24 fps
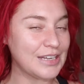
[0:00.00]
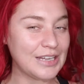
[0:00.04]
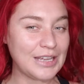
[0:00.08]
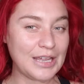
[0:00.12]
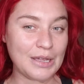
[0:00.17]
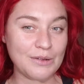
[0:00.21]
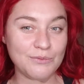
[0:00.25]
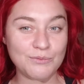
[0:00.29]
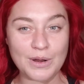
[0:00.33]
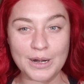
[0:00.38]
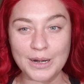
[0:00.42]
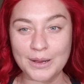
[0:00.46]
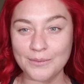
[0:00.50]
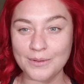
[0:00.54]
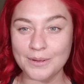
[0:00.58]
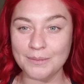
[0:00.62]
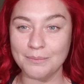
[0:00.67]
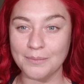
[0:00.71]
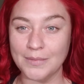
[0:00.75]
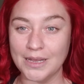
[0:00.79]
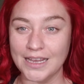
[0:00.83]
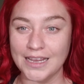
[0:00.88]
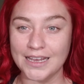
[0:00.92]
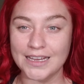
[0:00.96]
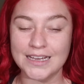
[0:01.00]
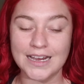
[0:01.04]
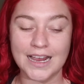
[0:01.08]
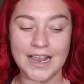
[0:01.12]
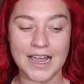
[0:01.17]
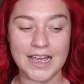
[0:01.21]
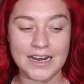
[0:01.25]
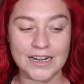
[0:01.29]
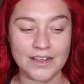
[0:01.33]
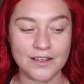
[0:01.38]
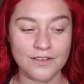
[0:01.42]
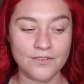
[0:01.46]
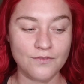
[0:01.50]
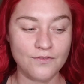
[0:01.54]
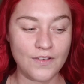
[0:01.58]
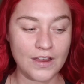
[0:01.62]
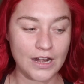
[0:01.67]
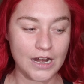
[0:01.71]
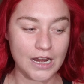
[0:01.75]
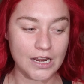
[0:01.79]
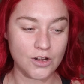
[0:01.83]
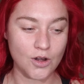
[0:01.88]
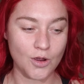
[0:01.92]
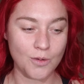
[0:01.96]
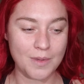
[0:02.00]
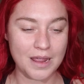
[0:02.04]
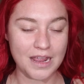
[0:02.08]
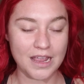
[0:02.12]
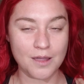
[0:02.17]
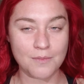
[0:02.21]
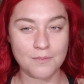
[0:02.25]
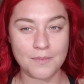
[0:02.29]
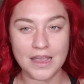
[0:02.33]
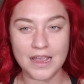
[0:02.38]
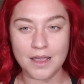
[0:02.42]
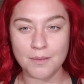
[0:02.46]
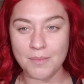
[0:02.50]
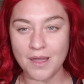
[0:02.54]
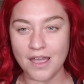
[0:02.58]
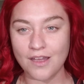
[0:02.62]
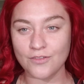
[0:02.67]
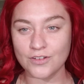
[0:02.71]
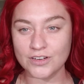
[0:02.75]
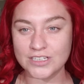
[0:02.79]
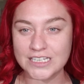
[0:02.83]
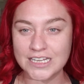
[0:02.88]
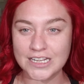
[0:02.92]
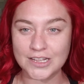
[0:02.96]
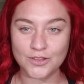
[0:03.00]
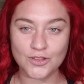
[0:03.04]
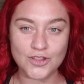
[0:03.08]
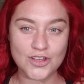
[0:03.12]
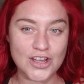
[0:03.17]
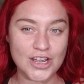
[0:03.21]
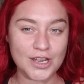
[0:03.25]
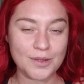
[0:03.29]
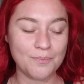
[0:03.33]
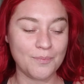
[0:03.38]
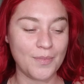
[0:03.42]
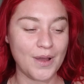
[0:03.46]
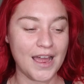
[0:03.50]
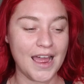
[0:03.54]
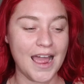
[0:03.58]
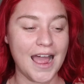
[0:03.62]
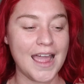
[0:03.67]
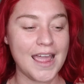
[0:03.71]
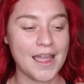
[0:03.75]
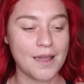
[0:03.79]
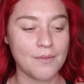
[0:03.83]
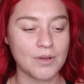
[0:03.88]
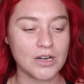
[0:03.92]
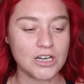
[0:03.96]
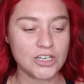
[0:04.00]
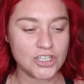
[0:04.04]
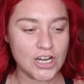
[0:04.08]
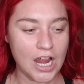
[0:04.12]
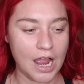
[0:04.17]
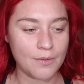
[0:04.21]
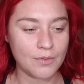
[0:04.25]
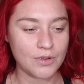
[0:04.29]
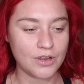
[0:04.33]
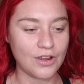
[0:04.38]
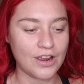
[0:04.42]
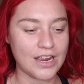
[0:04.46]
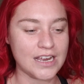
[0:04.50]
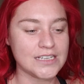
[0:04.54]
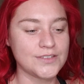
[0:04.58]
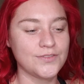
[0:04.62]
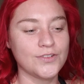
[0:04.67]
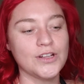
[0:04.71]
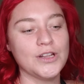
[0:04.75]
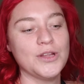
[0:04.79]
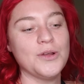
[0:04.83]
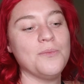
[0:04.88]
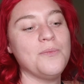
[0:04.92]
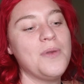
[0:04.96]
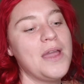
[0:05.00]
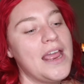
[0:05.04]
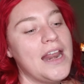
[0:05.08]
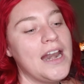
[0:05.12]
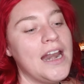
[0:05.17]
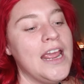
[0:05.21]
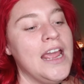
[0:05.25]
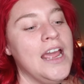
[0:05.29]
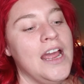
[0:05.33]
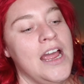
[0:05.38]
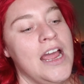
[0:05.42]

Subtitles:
get ready with me, kind of very no makeup effortless look, but I am gonna chat with you guys for a little bit.